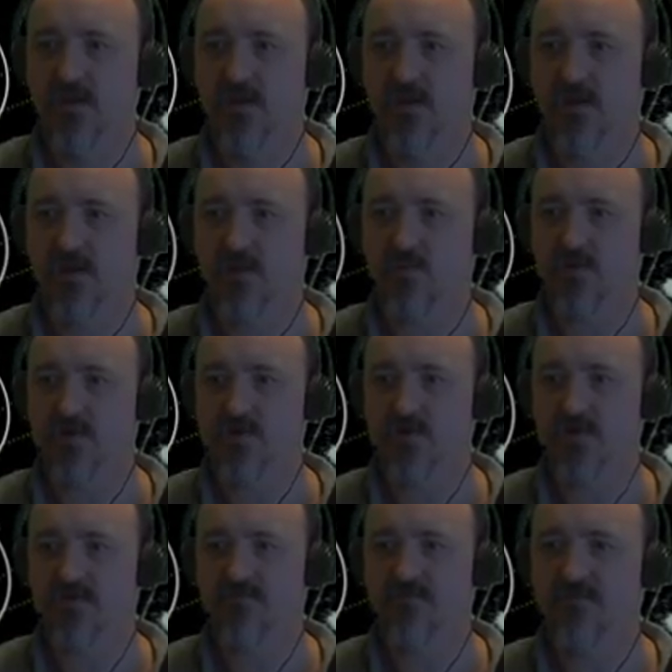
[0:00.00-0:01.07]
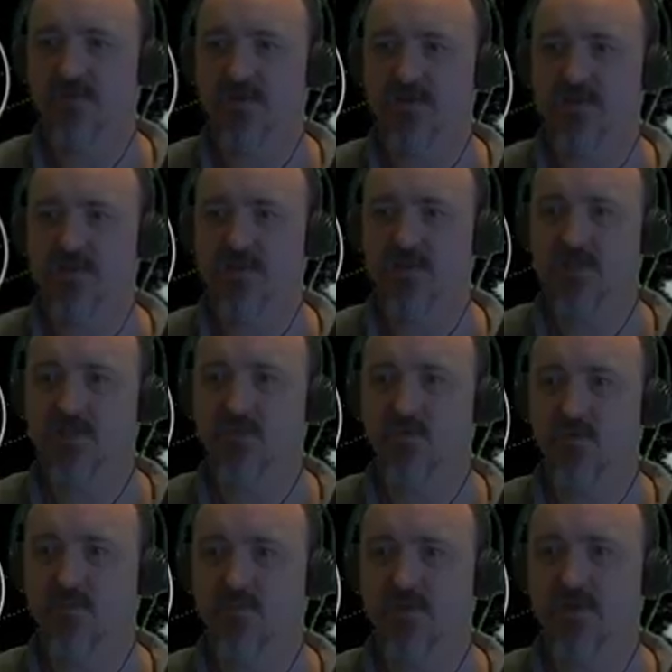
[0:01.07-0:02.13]
I don't want to try to fix this
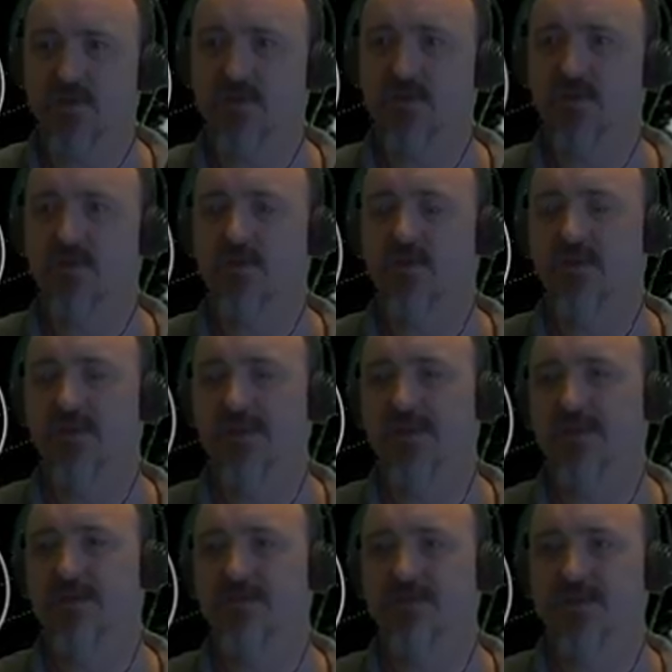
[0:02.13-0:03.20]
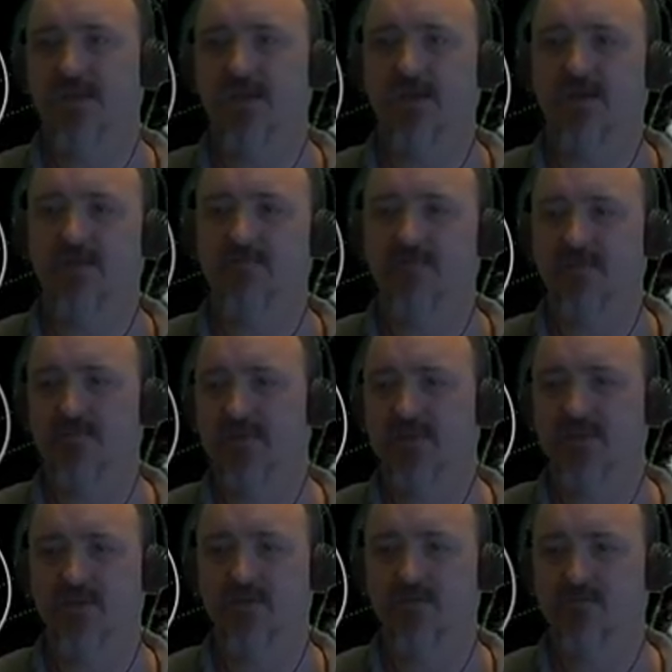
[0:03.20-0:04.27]
orbit and then take off from it,
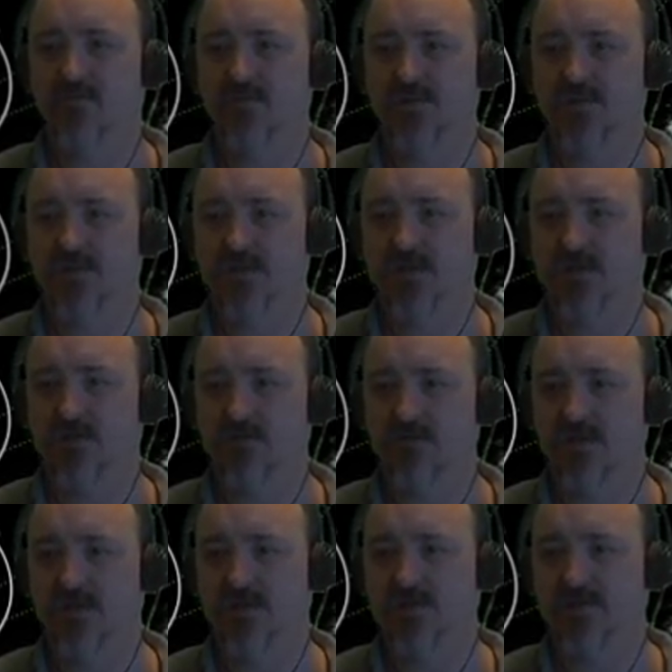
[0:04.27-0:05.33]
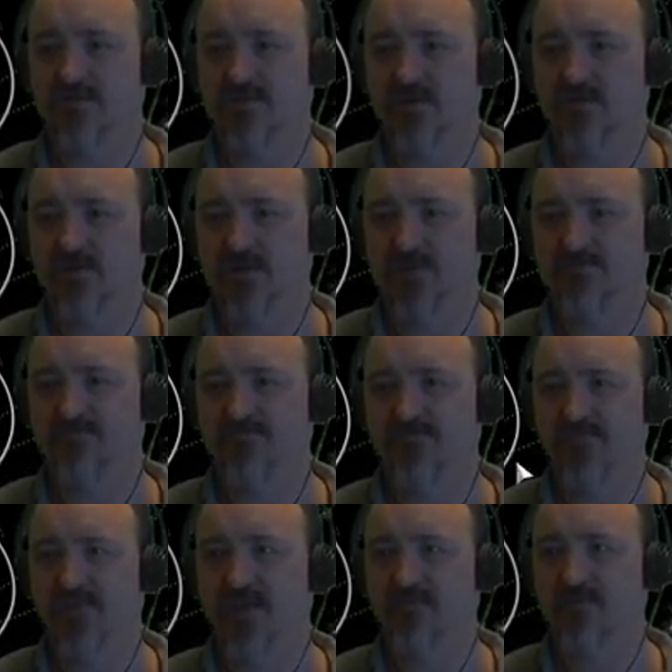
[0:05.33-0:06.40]
so we're just going to do this even though it's
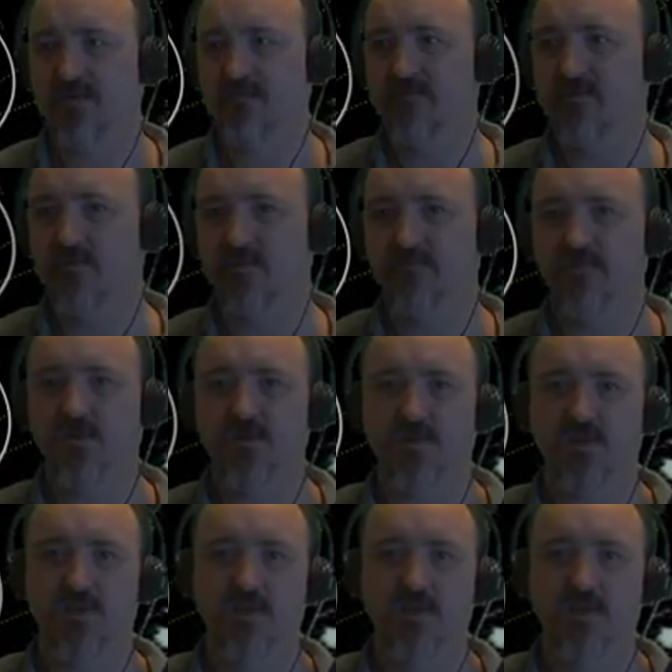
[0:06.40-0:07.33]
not very fuel efficient.